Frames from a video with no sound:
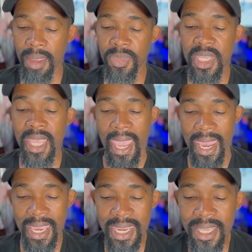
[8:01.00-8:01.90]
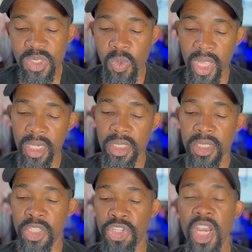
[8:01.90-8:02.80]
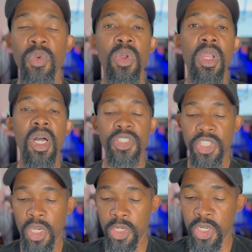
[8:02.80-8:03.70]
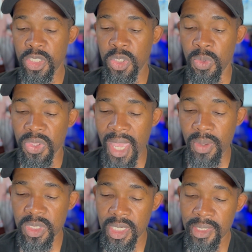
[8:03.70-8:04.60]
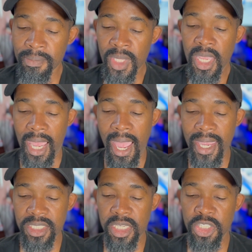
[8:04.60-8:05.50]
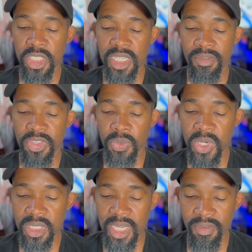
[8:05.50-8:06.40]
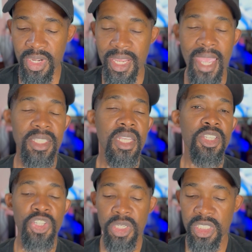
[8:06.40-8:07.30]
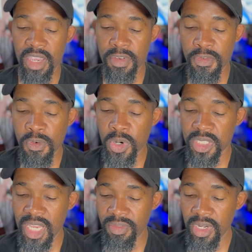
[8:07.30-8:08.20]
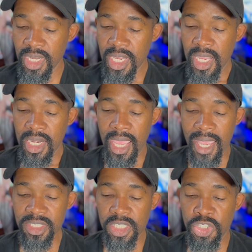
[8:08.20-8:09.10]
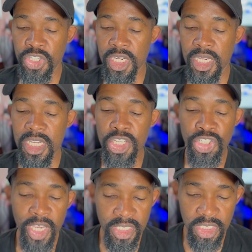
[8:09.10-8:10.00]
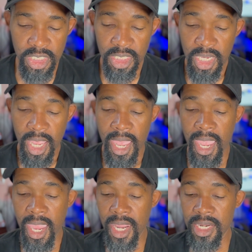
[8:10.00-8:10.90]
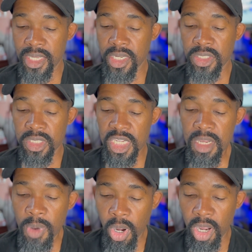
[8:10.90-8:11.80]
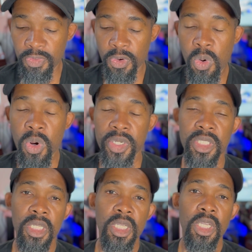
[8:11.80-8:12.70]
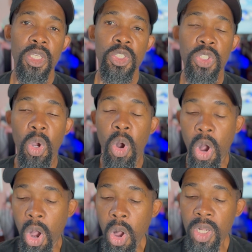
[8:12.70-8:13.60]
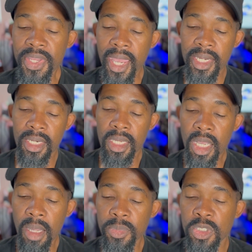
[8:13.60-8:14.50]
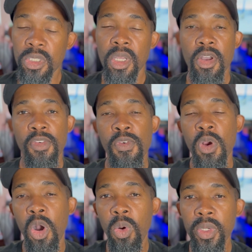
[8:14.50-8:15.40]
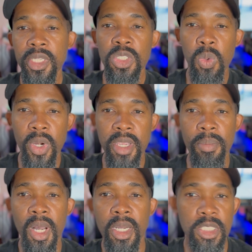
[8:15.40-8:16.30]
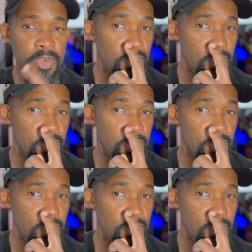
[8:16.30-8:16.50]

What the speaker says: MD-80 as well, the J-Rollon CRJ 2000, the IXEG 737, the SSG 747, the SSG E-Jets, and the Zebo, of course. So all that comes for only $20